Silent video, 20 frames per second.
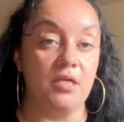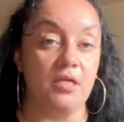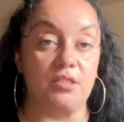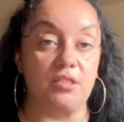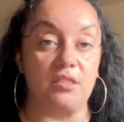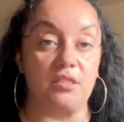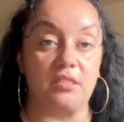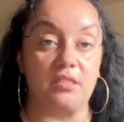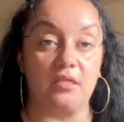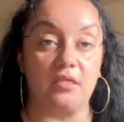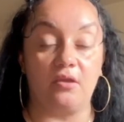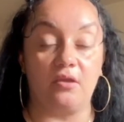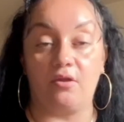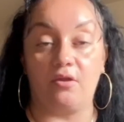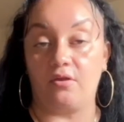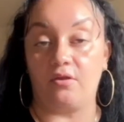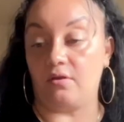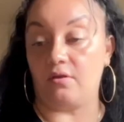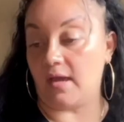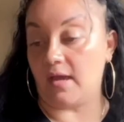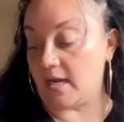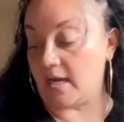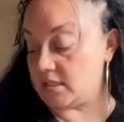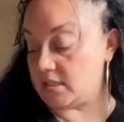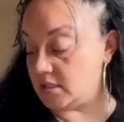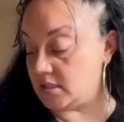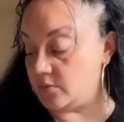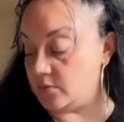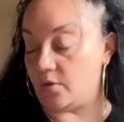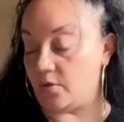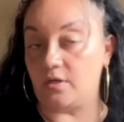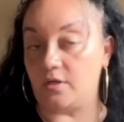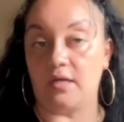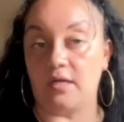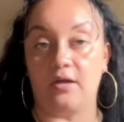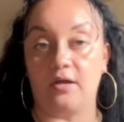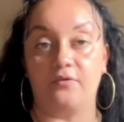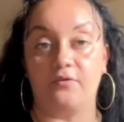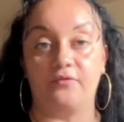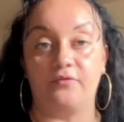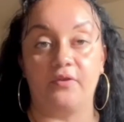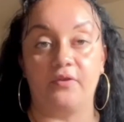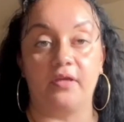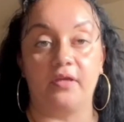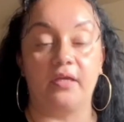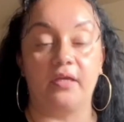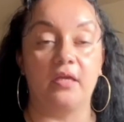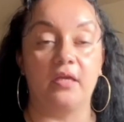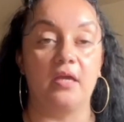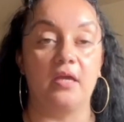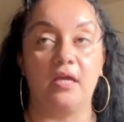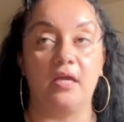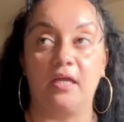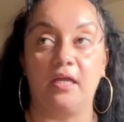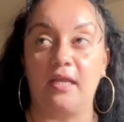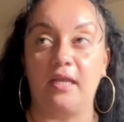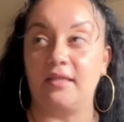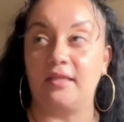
to see her actually wear the outfit. And I